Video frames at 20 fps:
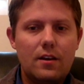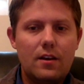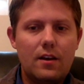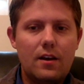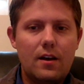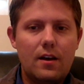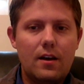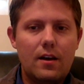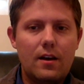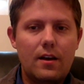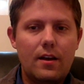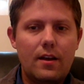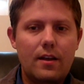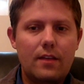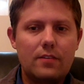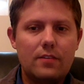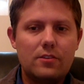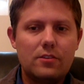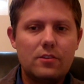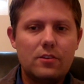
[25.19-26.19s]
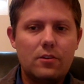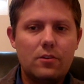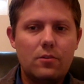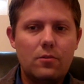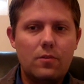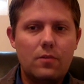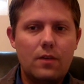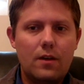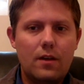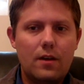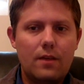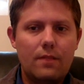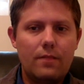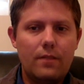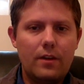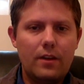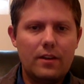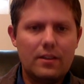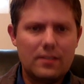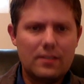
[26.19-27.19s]
And so I'm
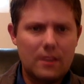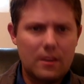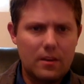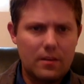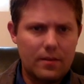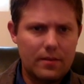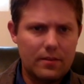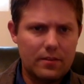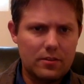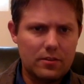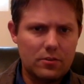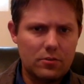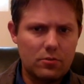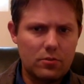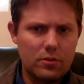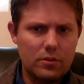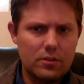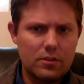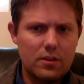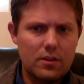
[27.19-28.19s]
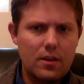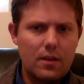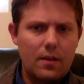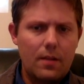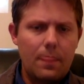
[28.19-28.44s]
very excited about this course.